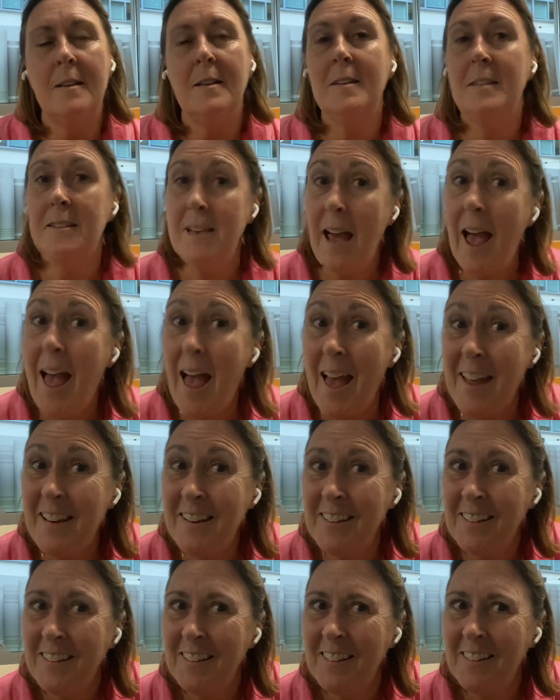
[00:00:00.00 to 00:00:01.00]
Dad
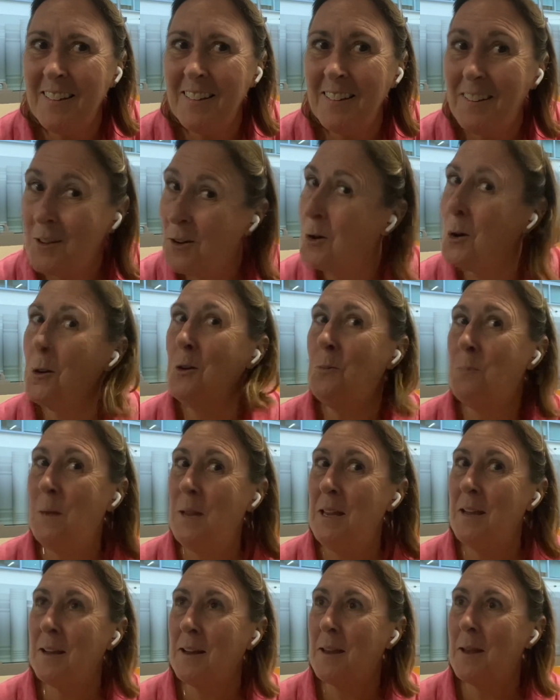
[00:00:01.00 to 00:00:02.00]
could
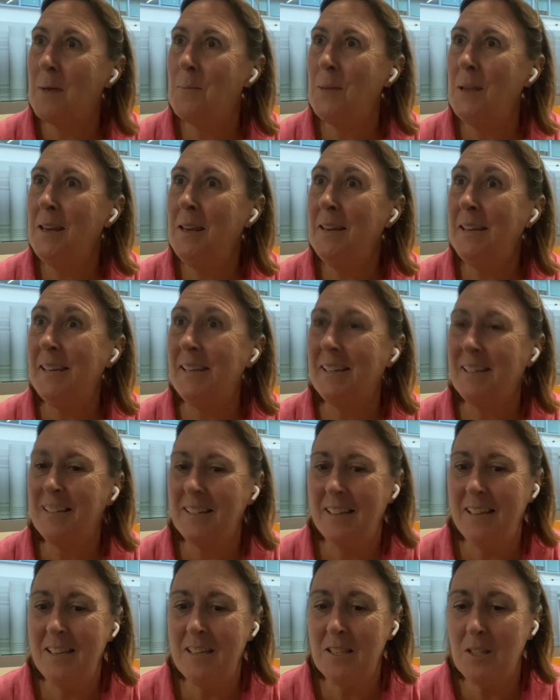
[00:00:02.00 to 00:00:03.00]
be a comedian.
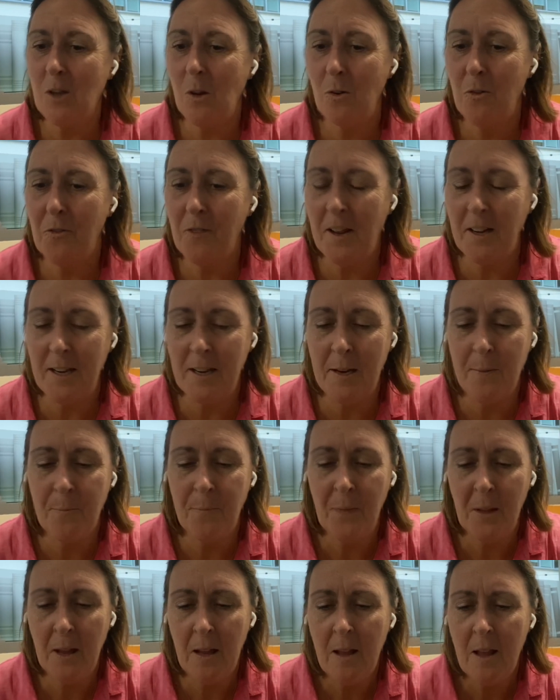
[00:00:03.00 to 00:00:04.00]
He's so funny.
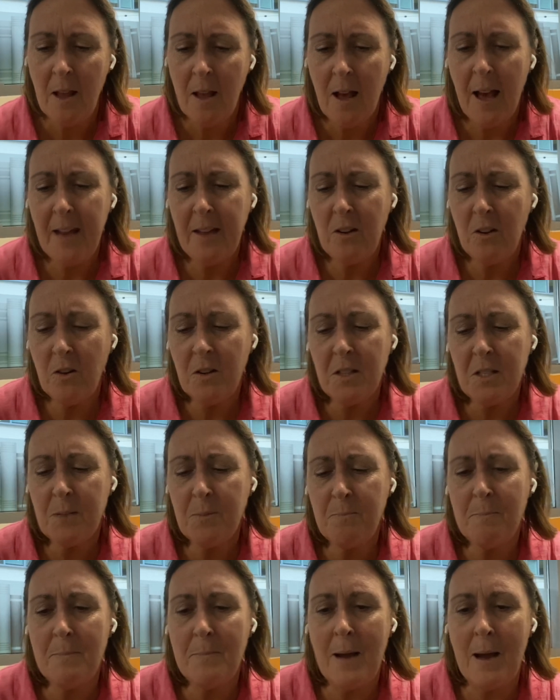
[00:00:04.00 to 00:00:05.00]
I noticed
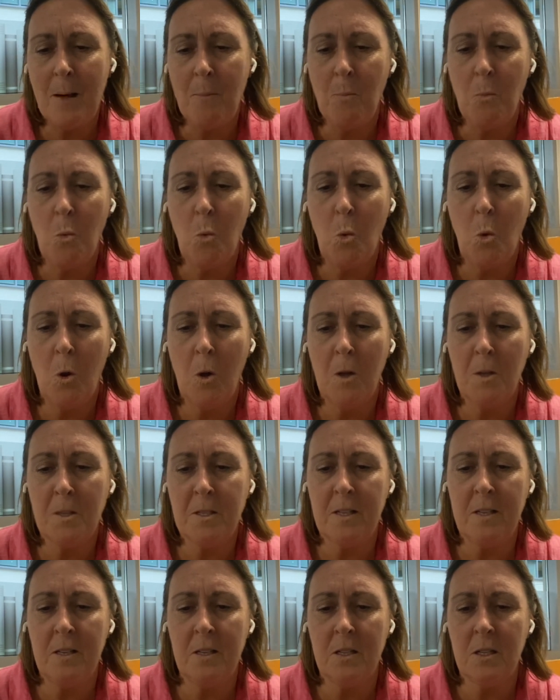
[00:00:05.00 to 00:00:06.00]
Mum
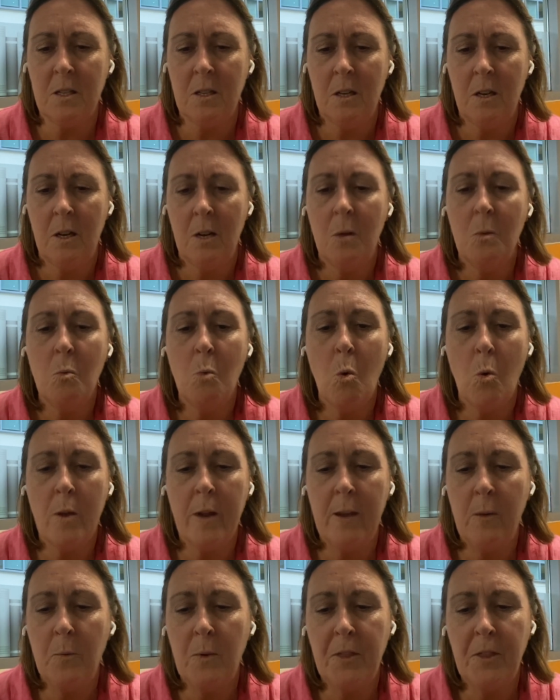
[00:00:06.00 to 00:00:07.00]
wasn't
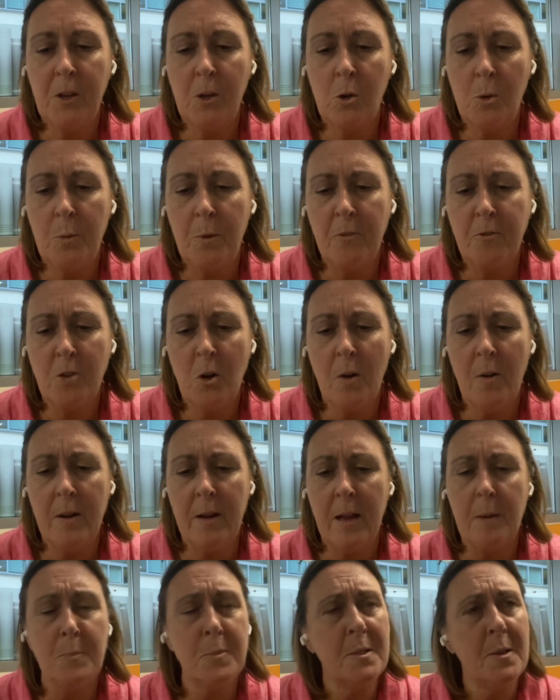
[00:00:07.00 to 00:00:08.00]
walking with the group of
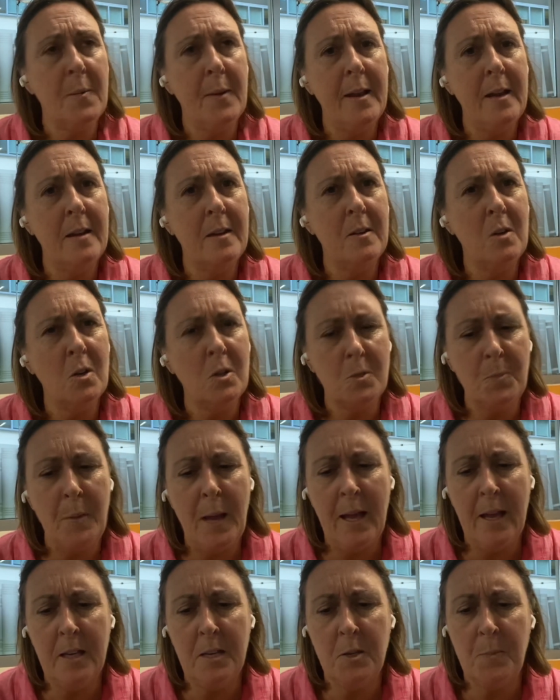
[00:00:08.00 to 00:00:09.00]
grown-ups, so I looked
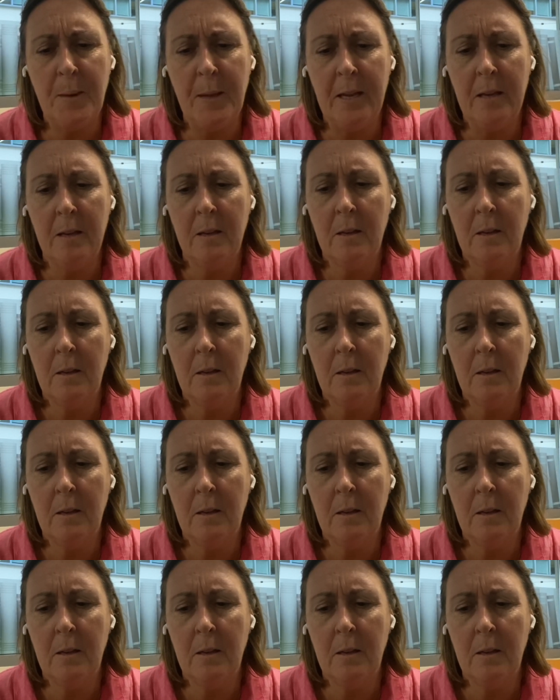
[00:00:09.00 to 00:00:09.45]
behind me.